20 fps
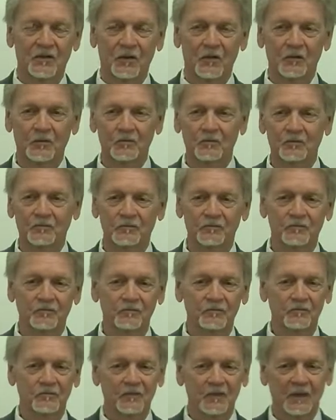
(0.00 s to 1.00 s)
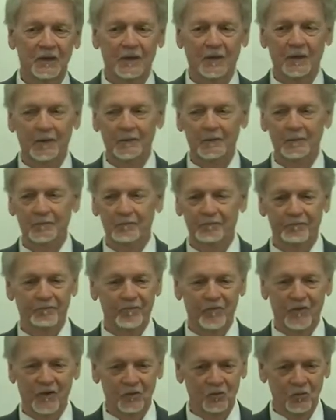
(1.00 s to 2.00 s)
So, um,
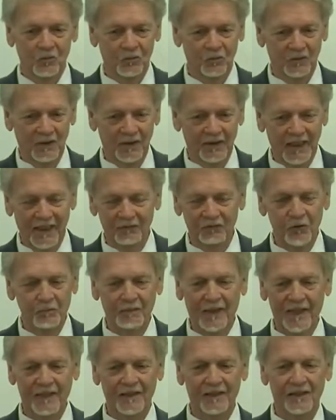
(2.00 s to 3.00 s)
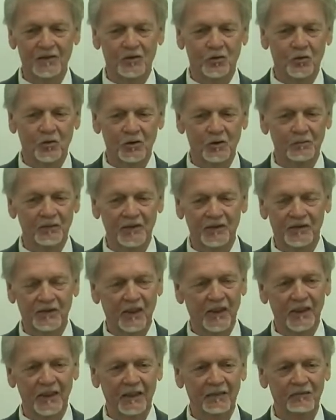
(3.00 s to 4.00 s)
and everybody that's going to be
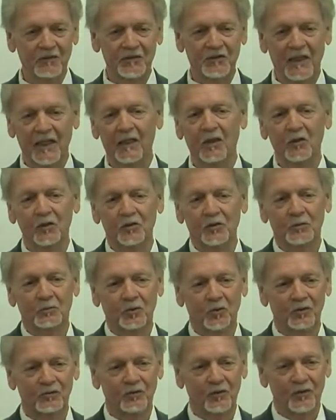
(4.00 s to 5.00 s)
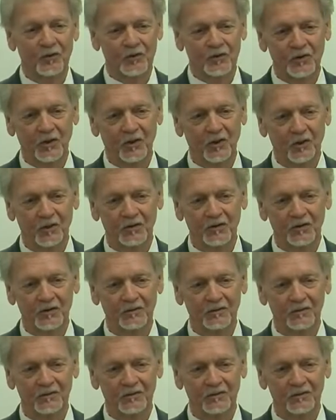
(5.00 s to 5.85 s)
saved is eligible for the church.